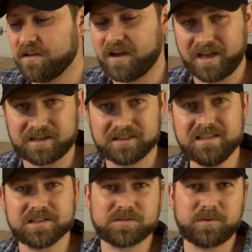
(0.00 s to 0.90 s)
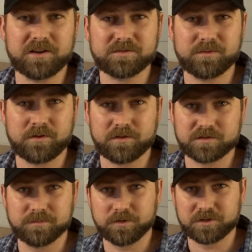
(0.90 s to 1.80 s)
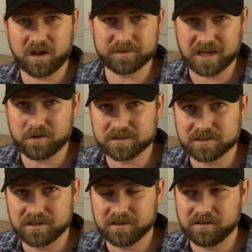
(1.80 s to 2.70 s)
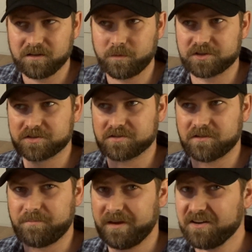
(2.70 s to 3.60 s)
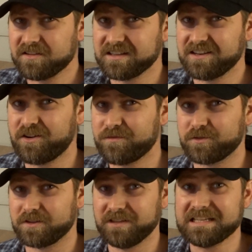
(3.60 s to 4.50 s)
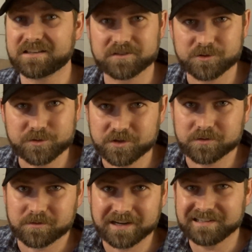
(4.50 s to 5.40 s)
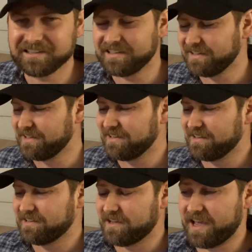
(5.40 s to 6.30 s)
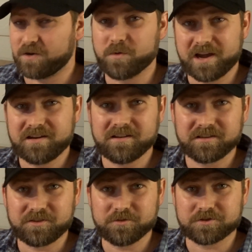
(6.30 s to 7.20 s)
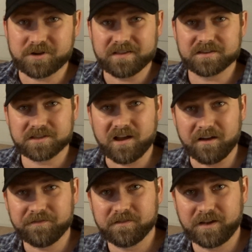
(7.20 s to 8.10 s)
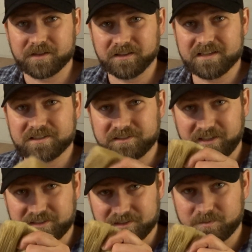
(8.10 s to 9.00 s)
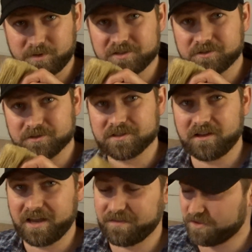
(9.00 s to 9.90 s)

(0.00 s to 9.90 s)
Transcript: I had cleaned this brush with one of those blue shop towels, which apparently are full of lint. Who knew, right? And when you dry this off and the lint sticks in the bristles, and